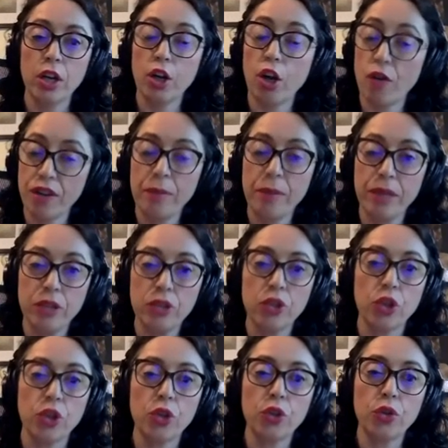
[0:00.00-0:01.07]

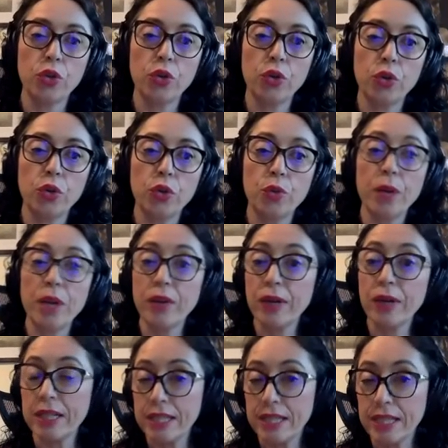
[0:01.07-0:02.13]
government to, to
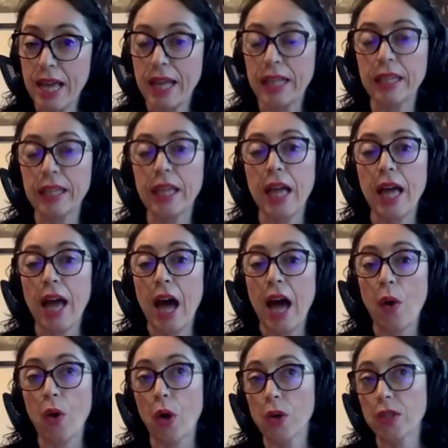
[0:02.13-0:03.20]
better understand
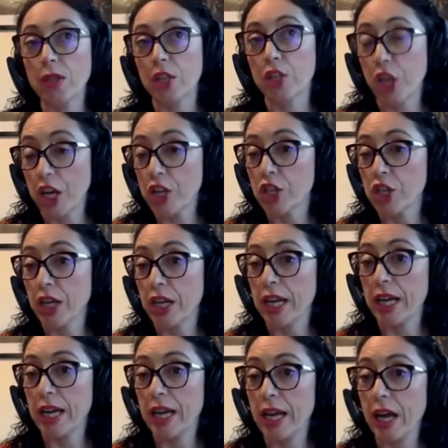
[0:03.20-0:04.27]
how coastal change
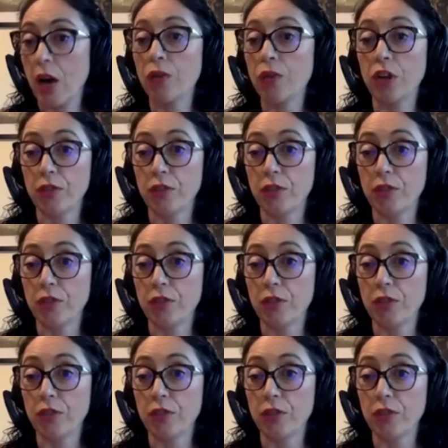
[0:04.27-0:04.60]
uh, on,